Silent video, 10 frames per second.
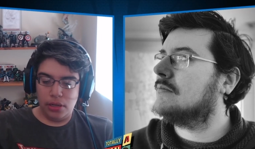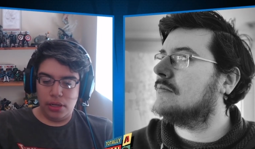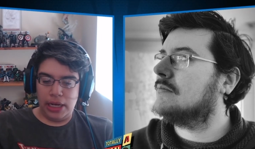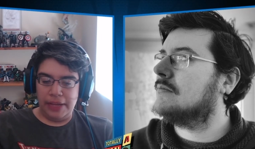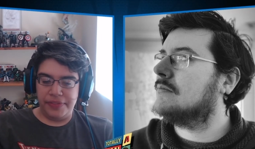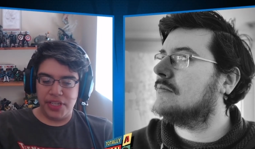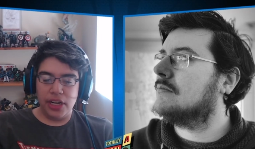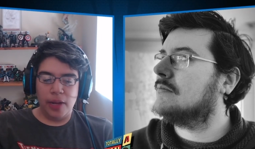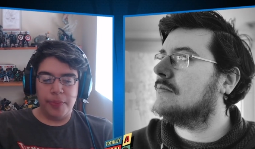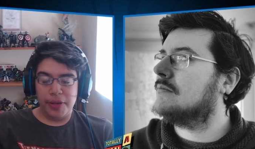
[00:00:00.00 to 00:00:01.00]
Speaker 1: I've seen
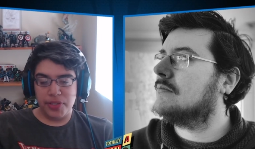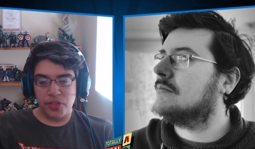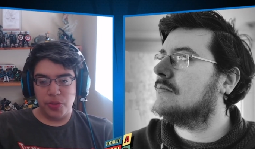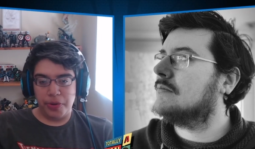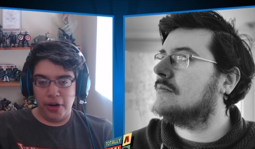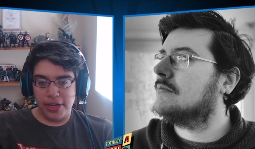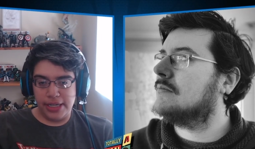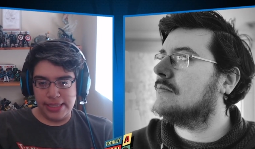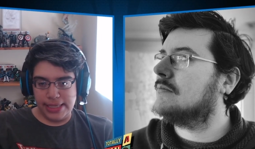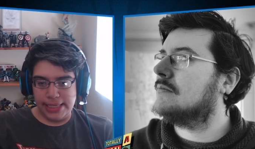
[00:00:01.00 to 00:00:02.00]
a couple episodes of Picard
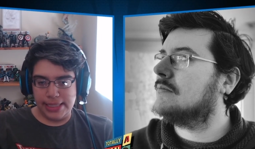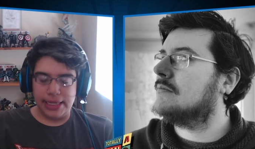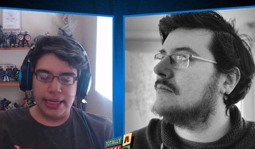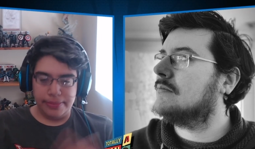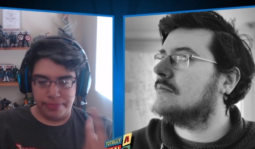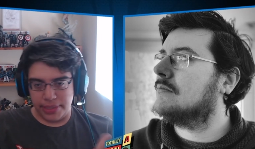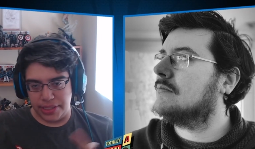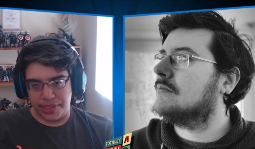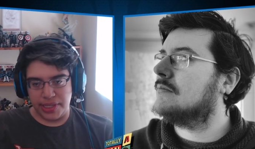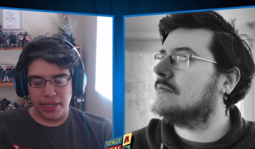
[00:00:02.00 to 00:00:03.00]
and it's nice. I
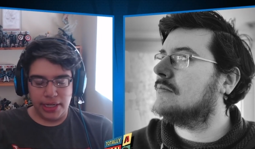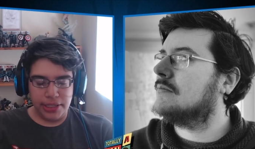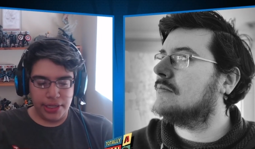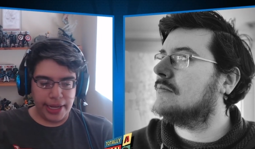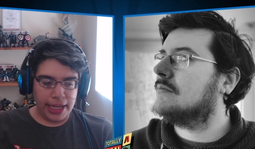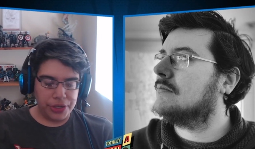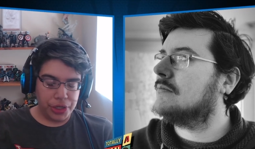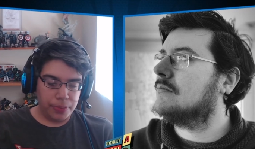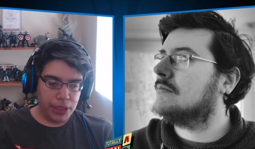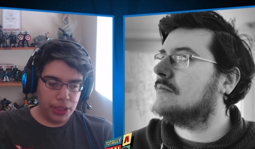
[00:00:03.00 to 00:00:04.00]
just I didn't need to catch
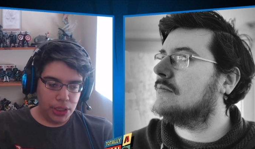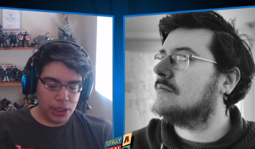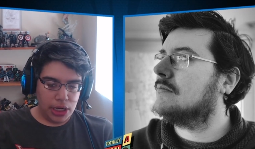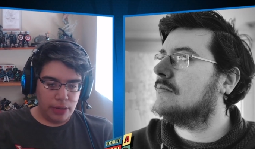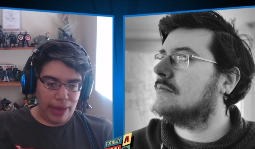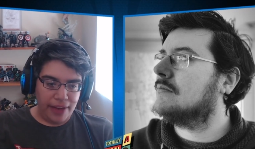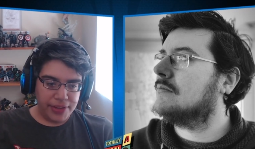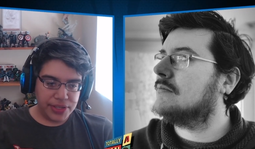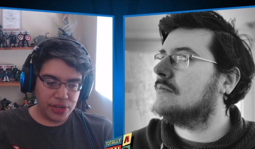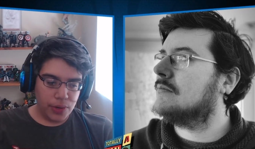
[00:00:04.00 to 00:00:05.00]
up. Um, I
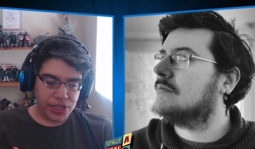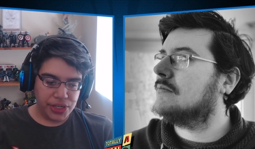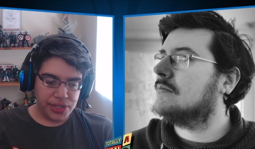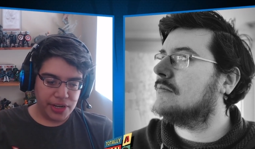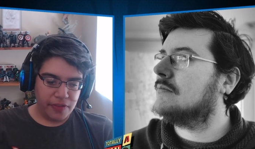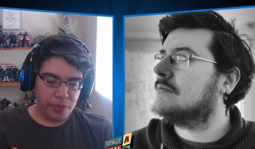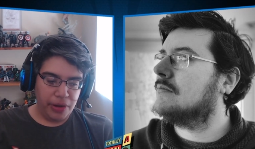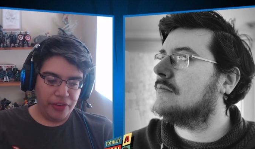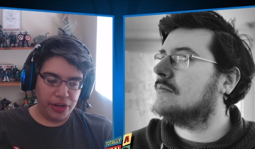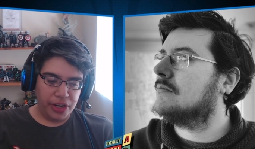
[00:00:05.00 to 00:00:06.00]
haven't started watching Discovery, but
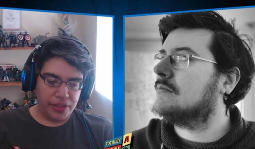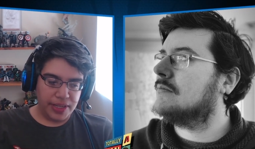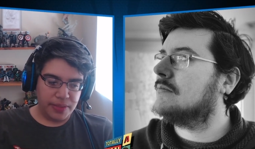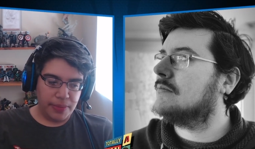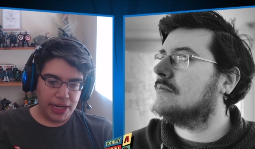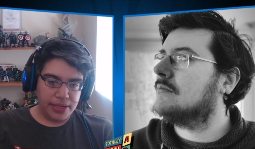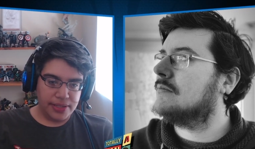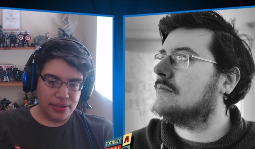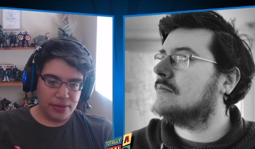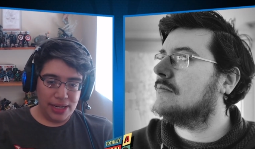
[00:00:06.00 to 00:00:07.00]
I've heard good things about it.
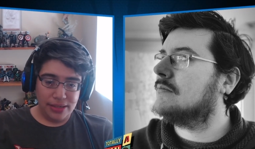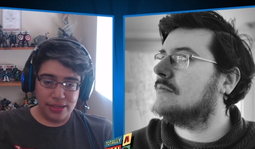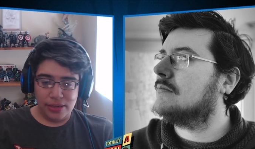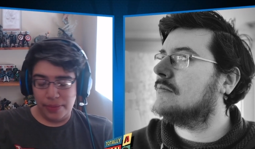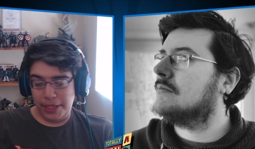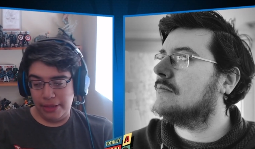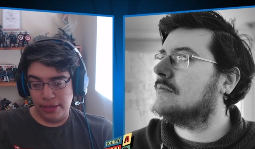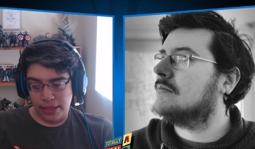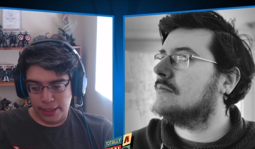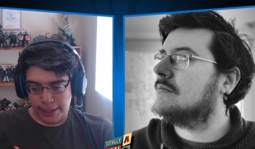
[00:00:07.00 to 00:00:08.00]
So I don't know. I mean,
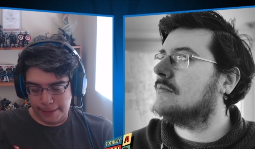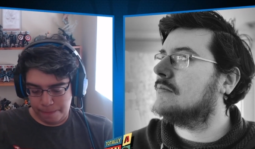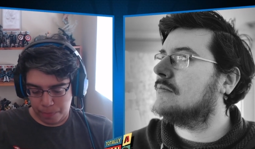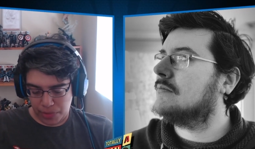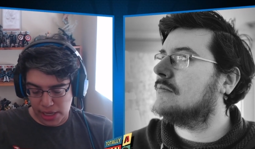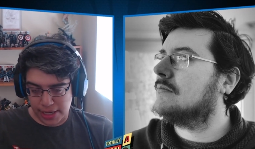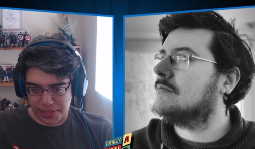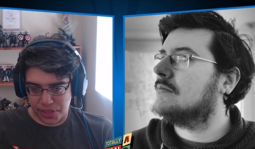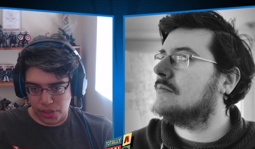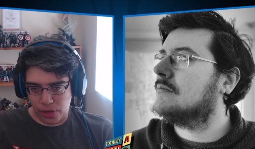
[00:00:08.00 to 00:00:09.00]
I think
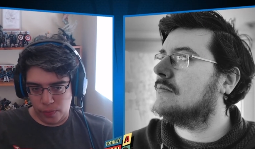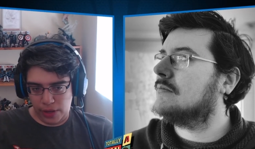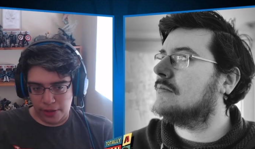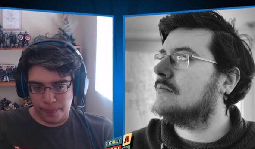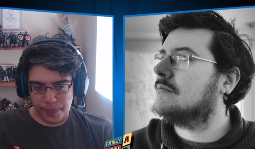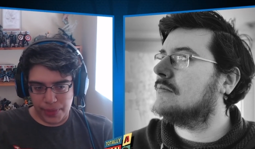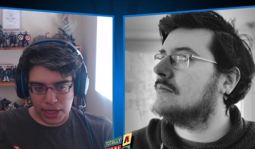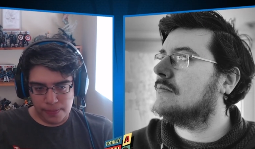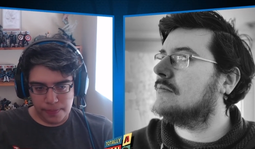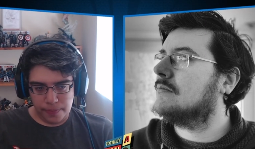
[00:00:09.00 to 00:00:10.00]
it's going to go well.
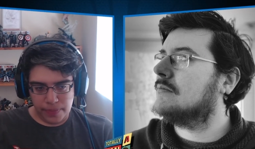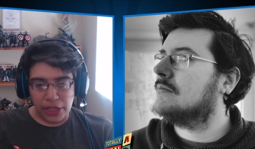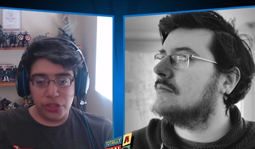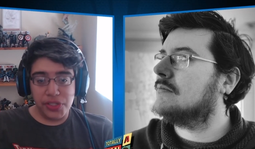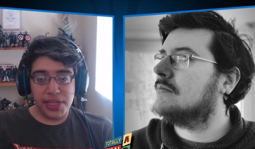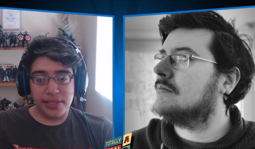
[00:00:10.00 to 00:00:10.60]
Um, now, you said